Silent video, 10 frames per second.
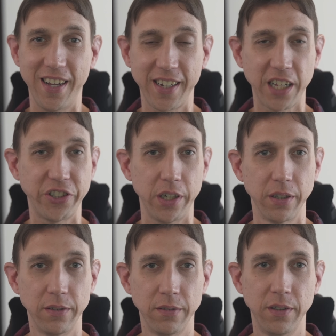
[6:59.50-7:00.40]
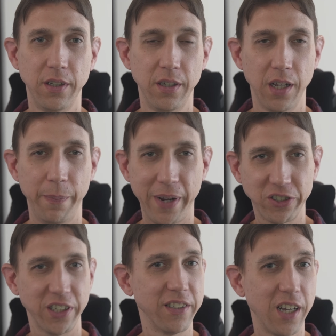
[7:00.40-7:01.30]
gotcha. I'm
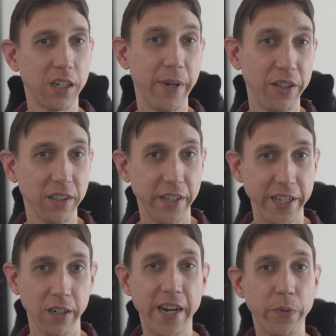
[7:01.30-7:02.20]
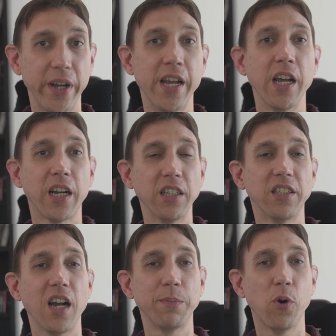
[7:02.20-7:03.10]
actually gonna talk about that later. Anyway, gonna
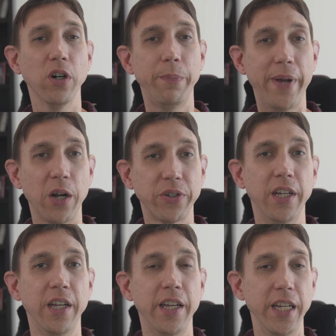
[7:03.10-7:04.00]
talk more about an